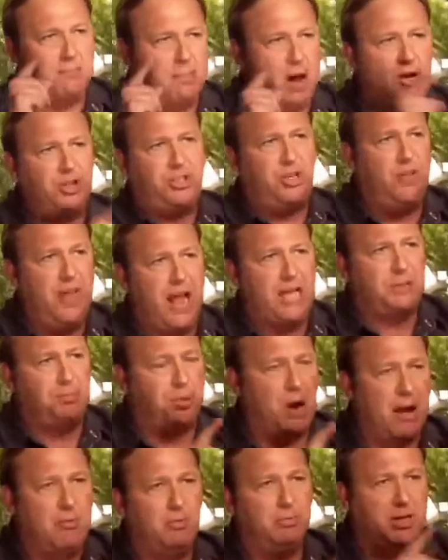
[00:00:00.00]
and most of that's
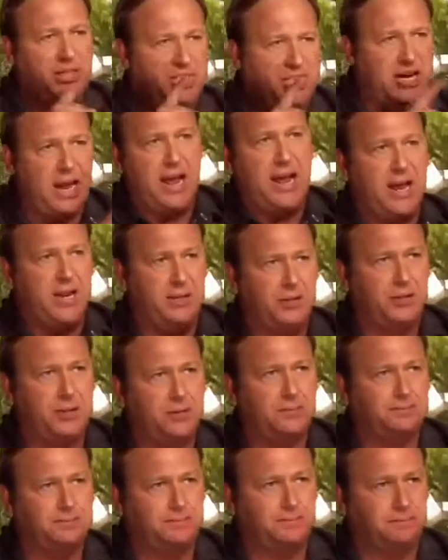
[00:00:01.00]
probably staged.